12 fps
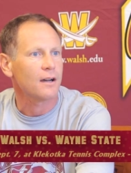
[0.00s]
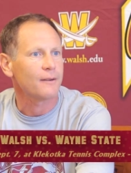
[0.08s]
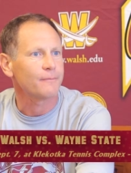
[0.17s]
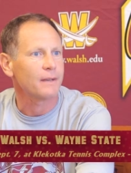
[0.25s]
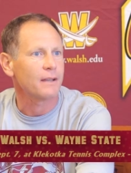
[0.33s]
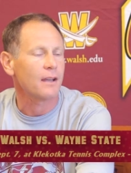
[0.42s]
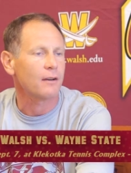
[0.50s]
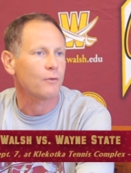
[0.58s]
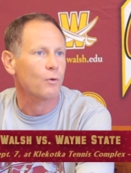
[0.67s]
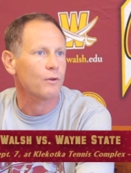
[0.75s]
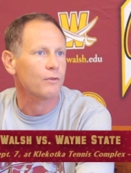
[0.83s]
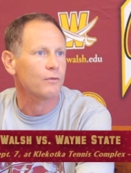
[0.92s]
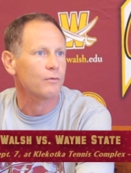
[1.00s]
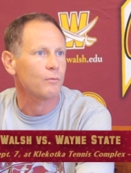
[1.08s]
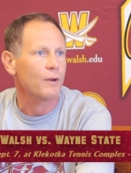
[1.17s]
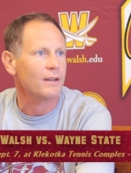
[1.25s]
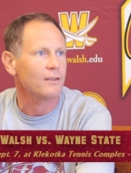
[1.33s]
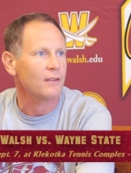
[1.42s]
Um, and then, of course,
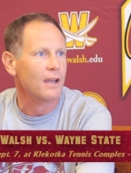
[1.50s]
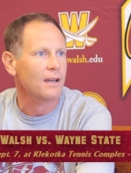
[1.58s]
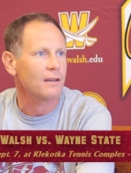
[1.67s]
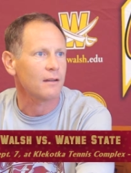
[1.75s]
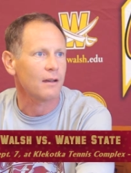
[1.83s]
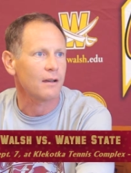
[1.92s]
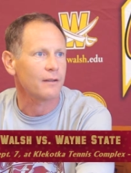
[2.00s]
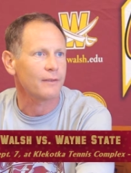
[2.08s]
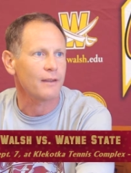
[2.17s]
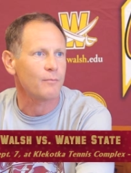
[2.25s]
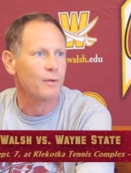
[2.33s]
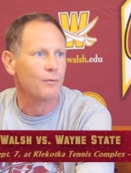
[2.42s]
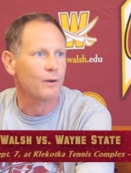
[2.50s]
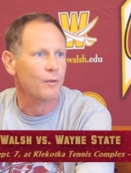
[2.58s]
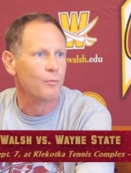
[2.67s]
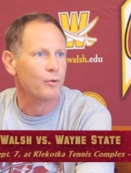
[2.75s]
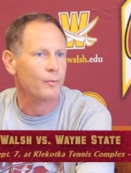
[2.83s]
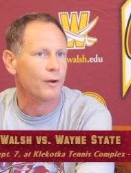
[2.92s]
Wayne State, uh, they've been one
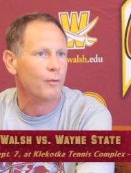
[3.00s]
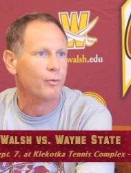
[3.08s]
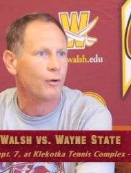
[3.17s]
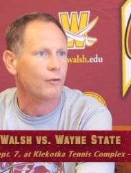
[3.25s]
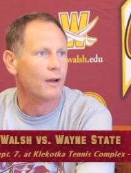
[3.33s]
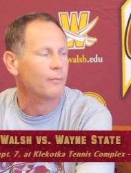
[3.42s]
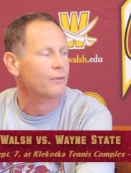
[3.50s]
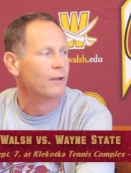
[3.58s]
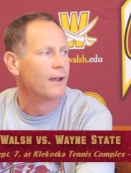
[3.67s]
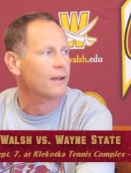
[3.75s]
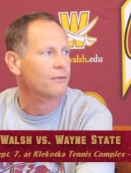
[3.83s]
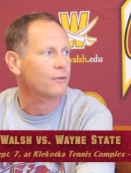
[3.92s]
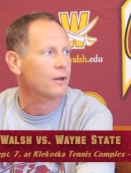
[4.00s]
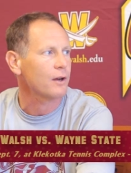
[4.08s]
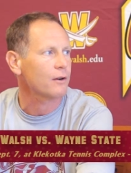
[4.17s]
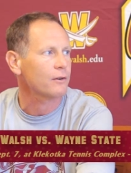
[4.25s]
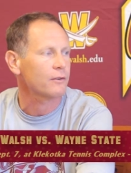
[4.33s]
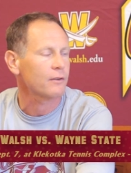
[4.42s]
of the premier programs the last few
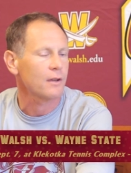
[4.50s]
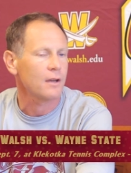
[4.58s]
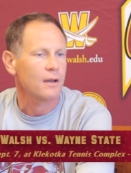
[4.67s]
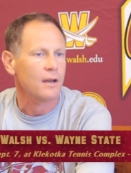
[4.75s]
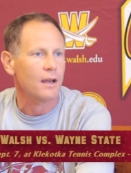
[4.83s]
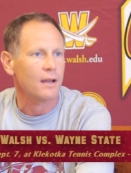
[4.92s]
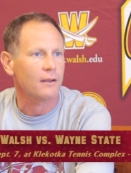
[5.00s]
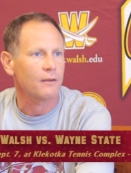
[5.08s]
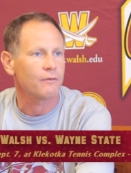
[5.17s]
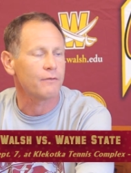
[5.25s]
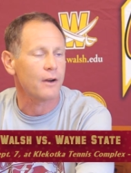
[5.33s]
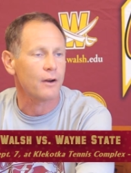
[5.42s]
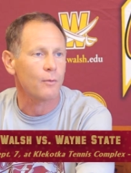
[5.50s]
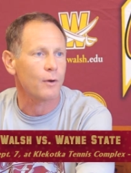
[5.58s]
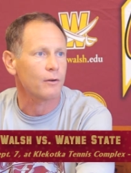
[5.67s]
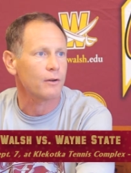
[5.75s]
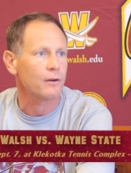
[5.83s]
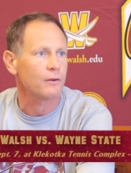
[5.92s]
years, and they're very
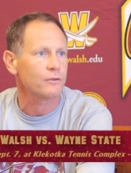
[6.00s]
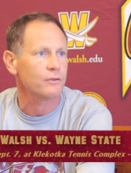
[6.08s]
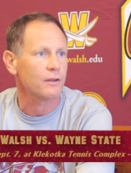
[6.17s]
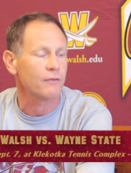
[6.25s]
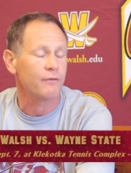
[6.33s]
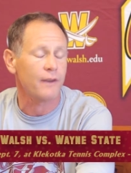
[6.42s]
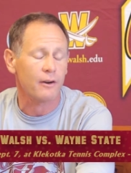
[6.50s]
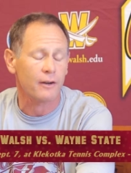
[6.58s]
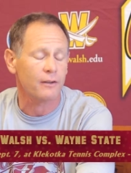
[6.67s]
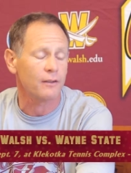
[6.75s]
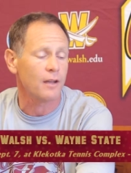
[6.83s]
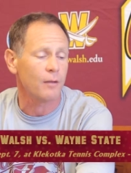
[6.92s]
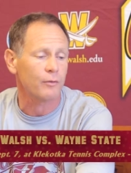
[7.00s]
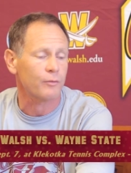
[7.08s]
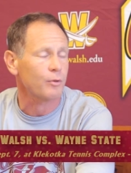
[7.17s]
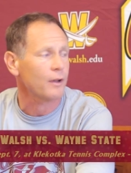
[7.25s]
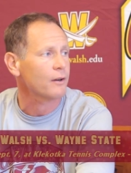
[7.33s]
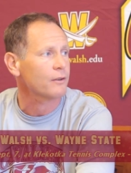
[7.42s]
well coached and very good doubles
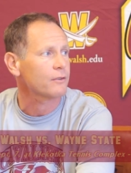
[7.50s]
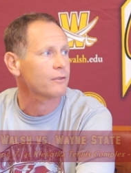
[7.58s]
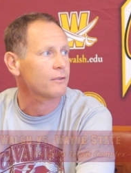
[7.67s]
players.